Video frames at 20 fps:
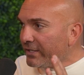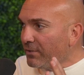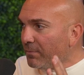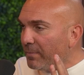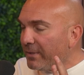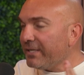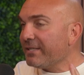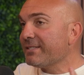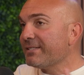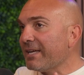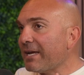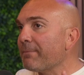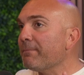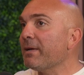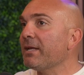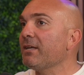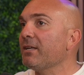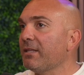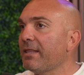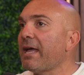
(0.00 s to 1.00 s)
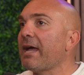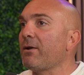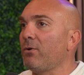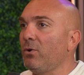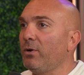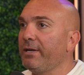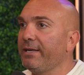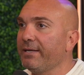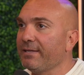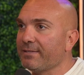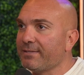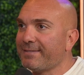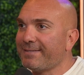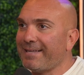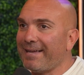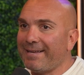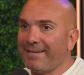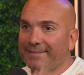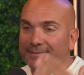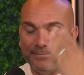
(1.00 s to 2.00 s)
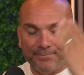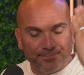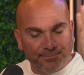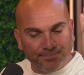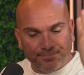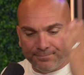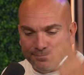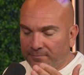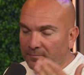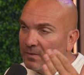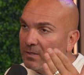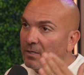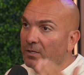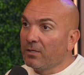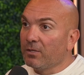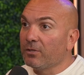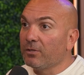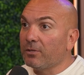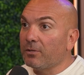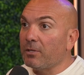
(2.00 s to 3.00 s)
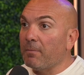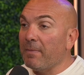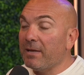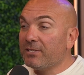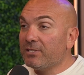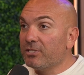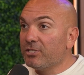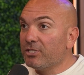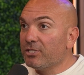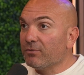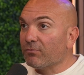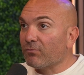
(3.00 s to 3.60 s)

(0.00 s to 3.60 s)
be a segment of that audience that the message isn't